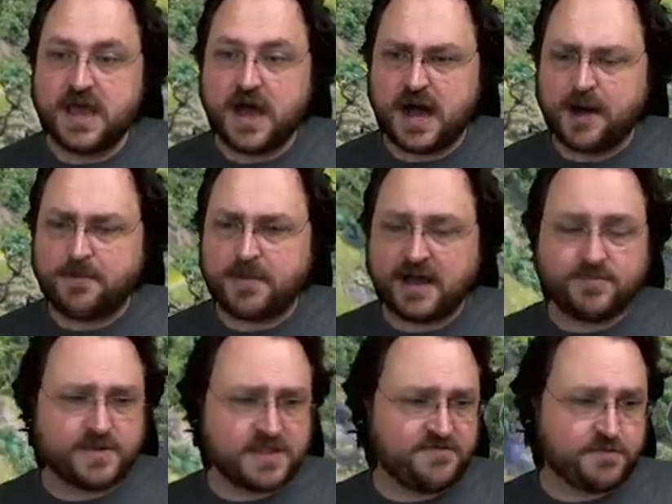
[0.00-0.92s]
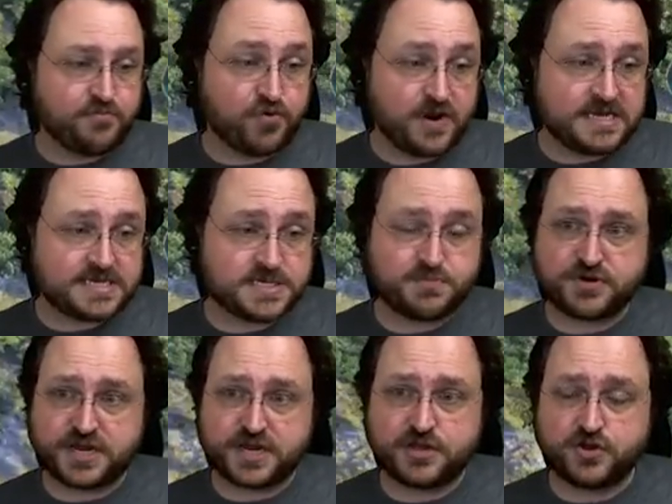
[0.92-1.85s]
Um, I believe the priest is
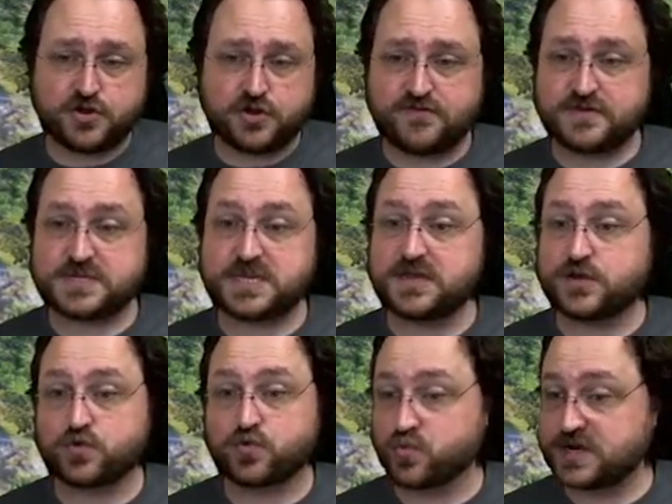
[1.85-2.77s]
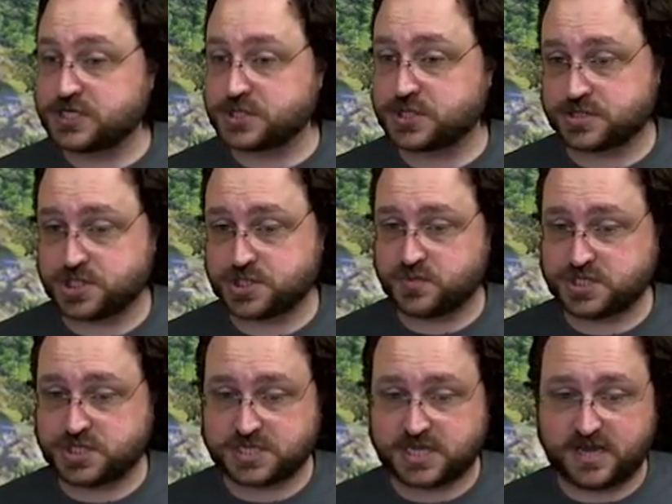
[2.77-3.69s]
particularly good for stealing research,
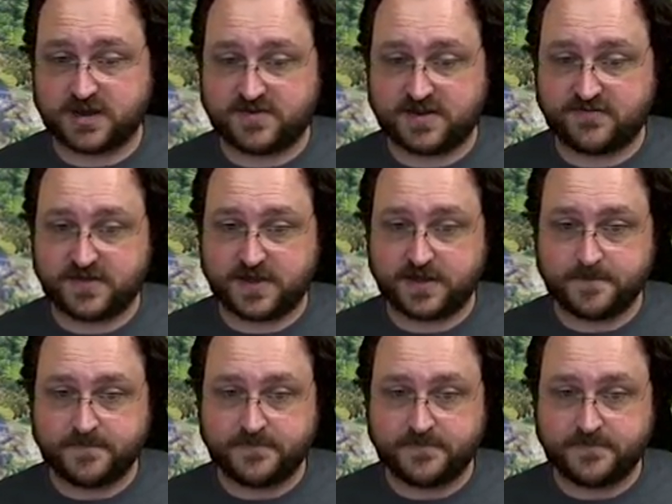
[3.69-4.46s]
which is kind of nifty.